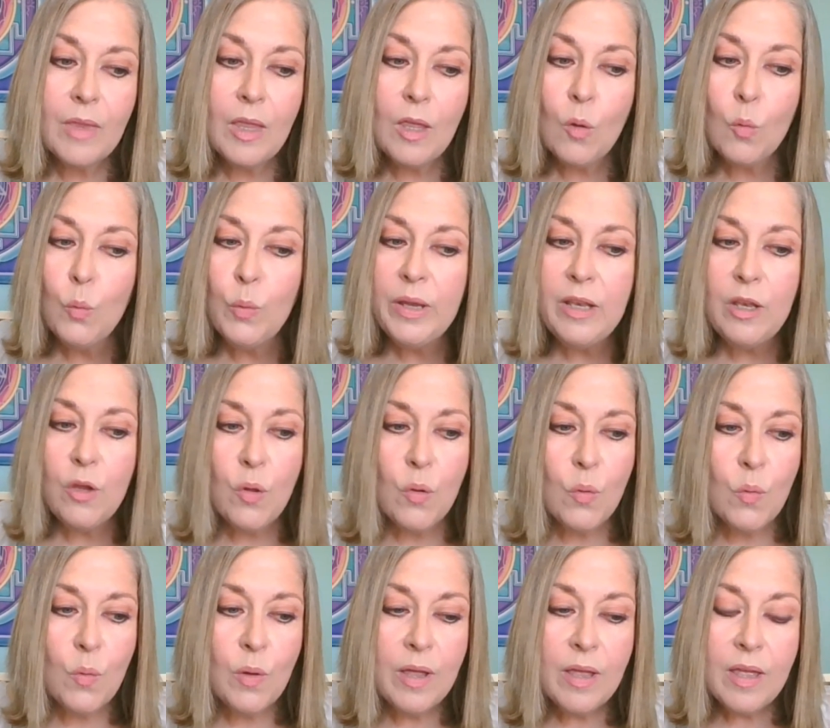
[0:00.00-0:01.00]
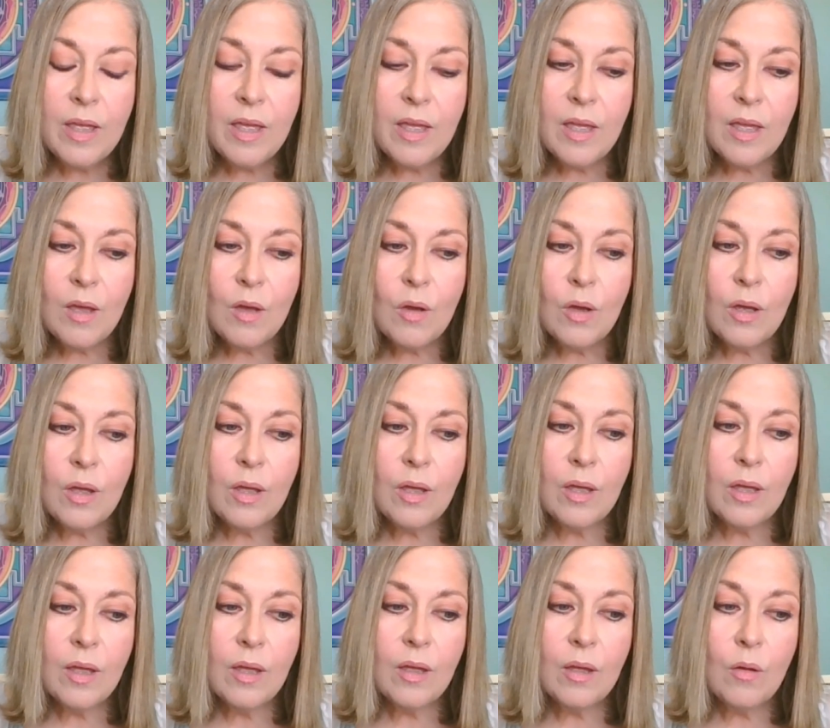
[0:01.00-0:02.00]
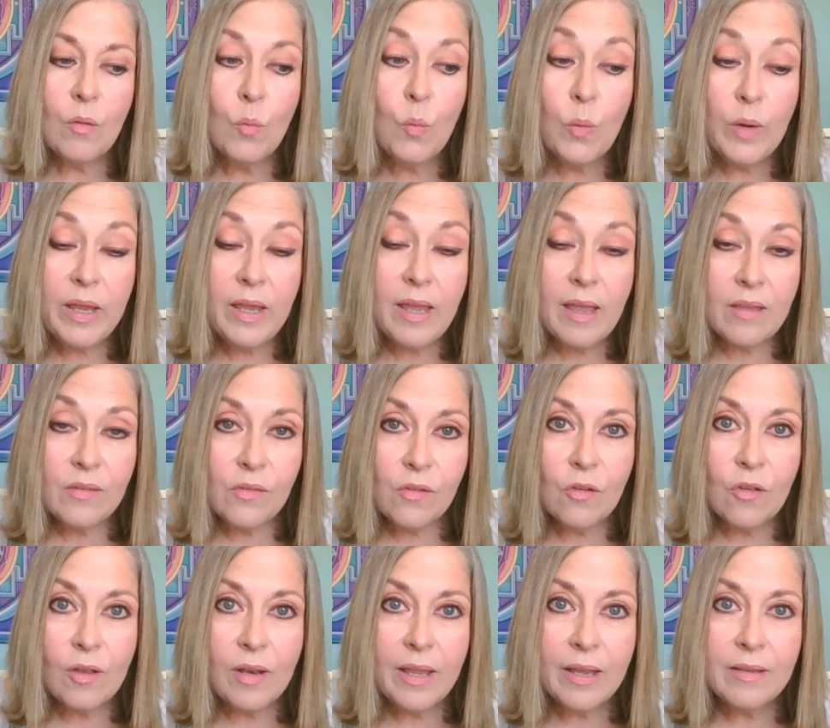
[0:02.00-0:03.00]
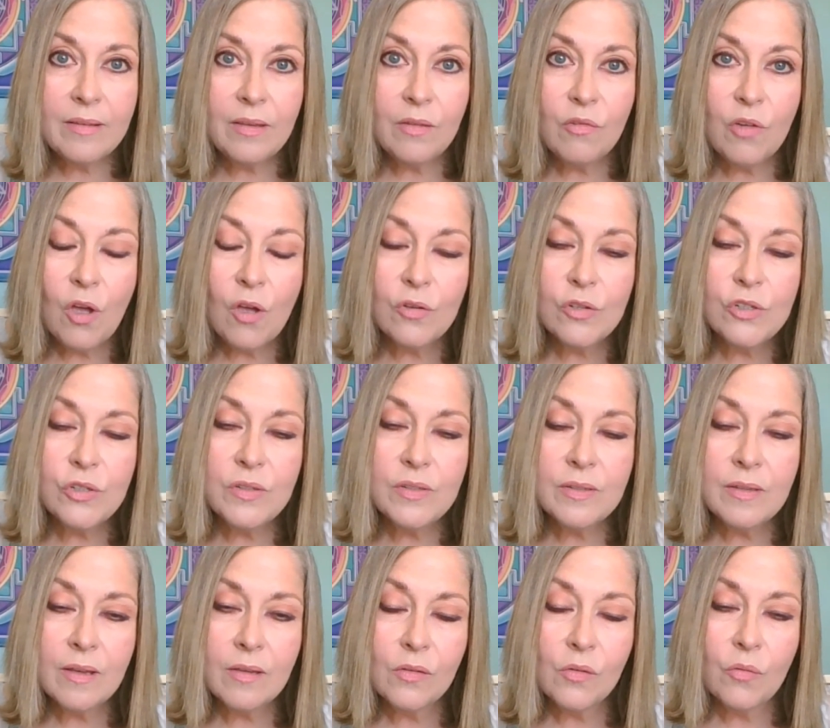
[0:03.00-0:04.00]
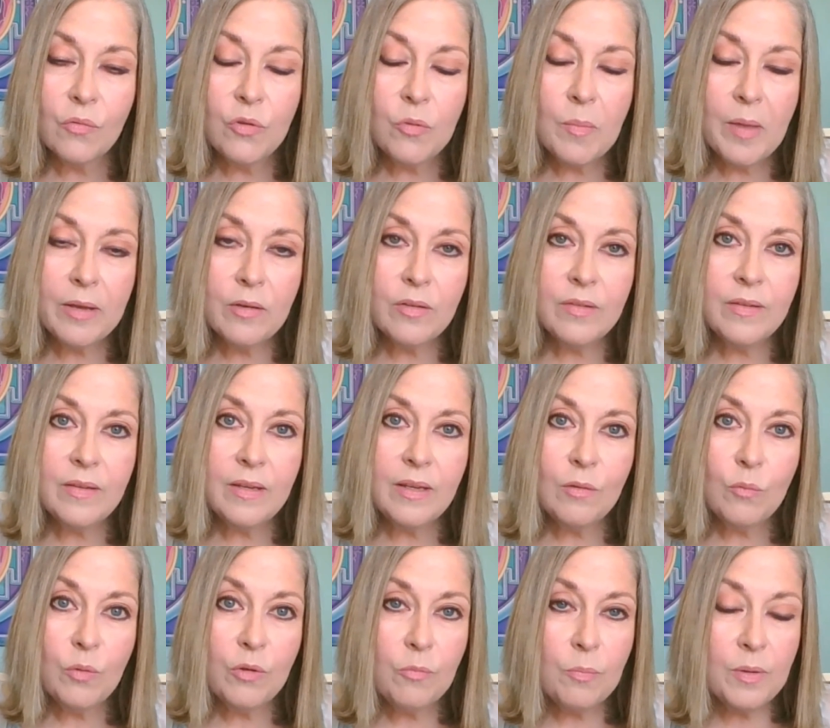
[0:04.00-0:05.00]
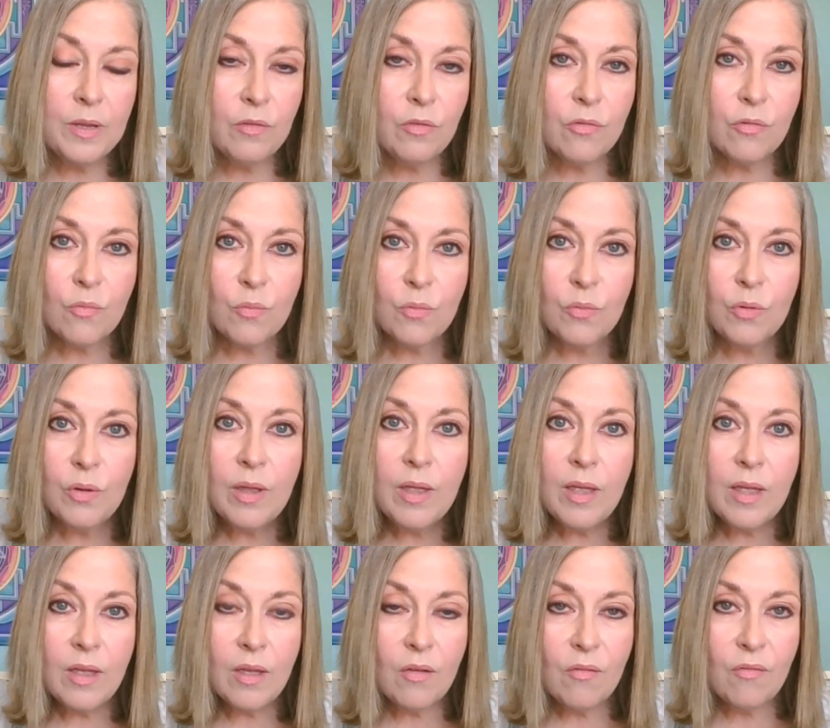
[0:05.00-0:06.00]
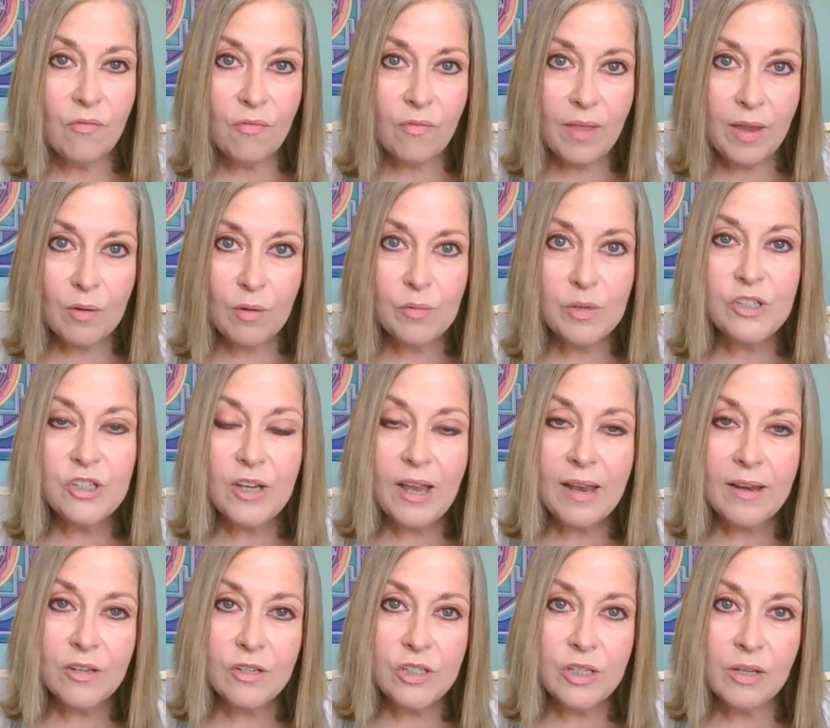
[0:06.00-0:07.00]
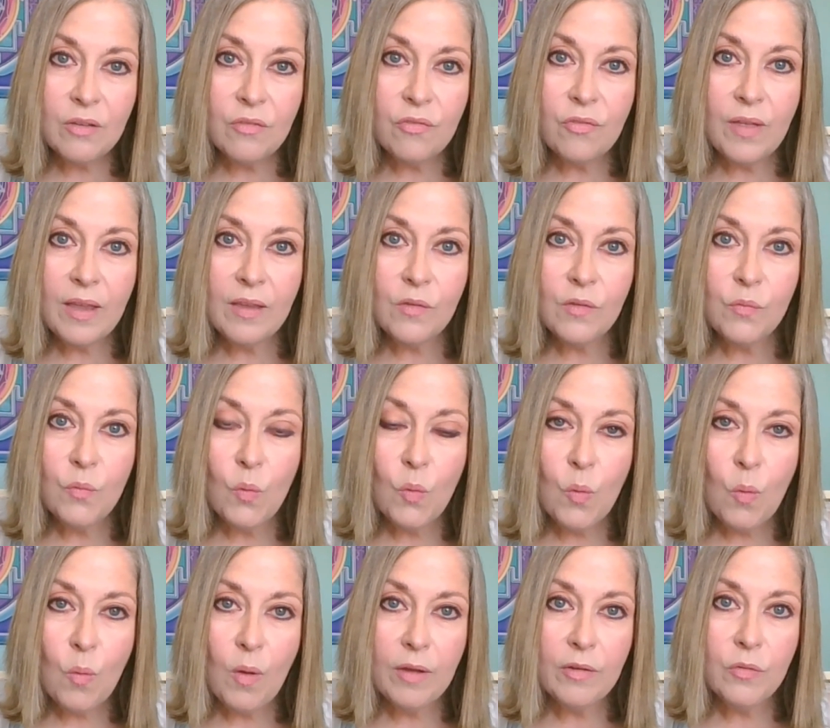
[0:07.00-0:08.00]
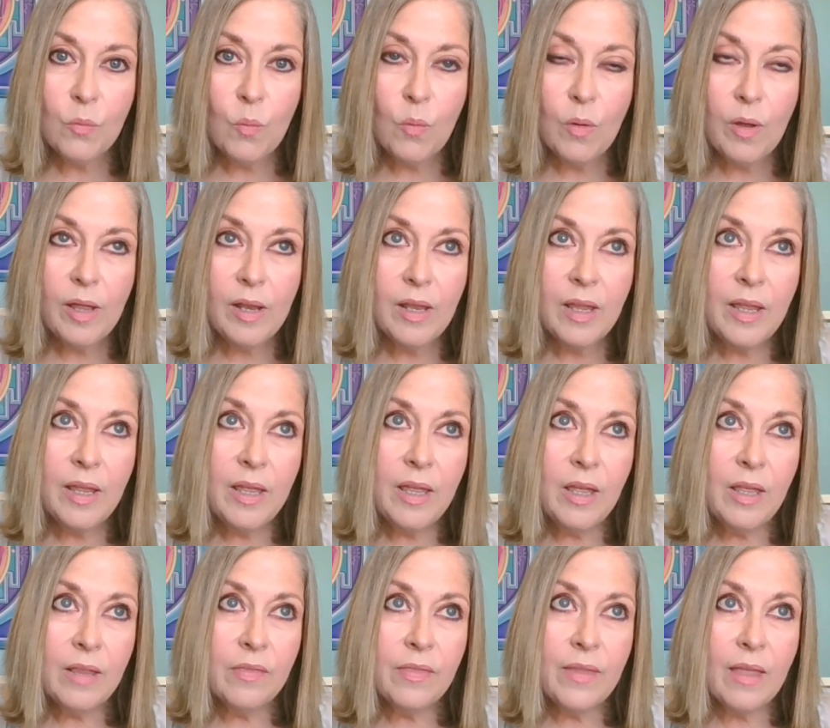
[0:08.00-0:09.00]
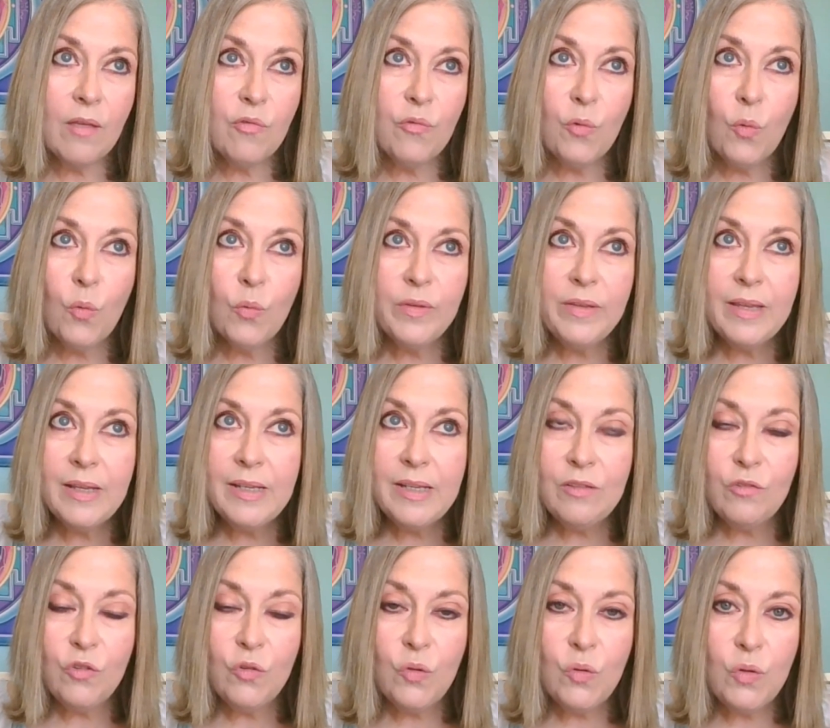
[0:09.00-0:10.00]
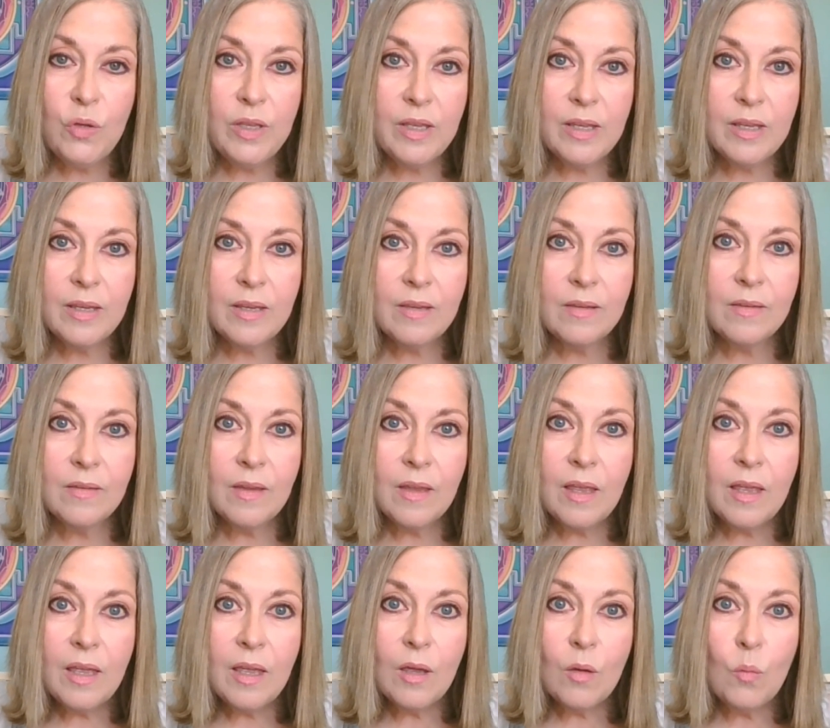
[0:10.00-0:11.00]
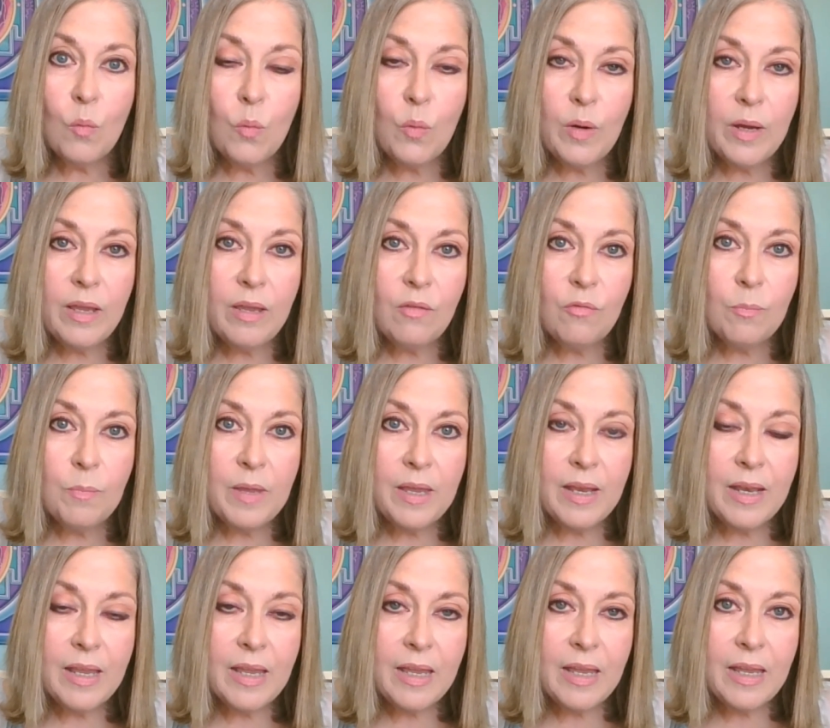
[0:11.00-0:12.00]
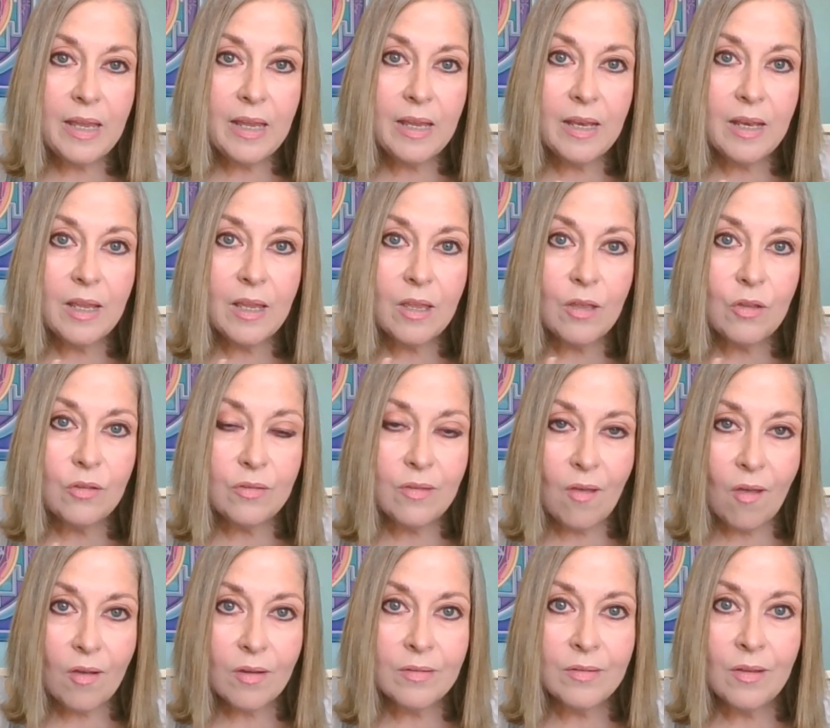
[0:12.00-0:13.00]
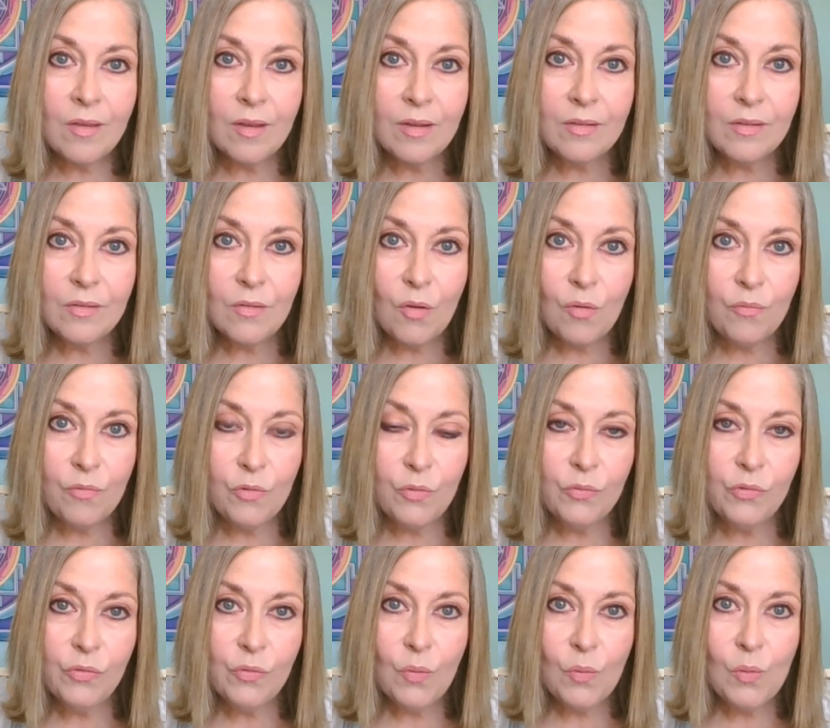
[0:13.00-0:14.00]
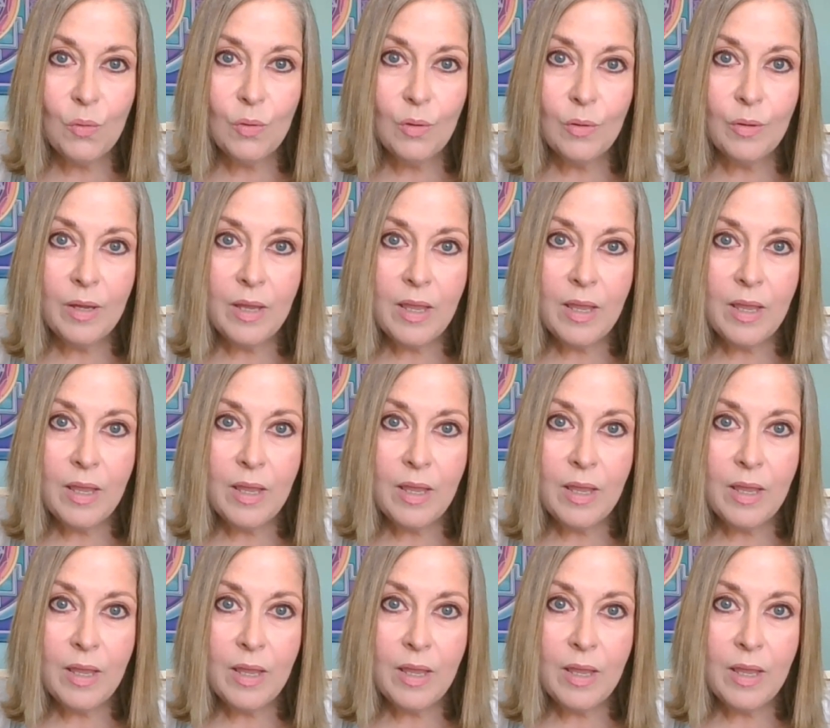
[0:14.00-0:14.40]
We know we as the collective consciousness of humanity, we've been through a very challenging phase for quite a while. Now, for nearly 2 years, we've been in a dark night of the soul.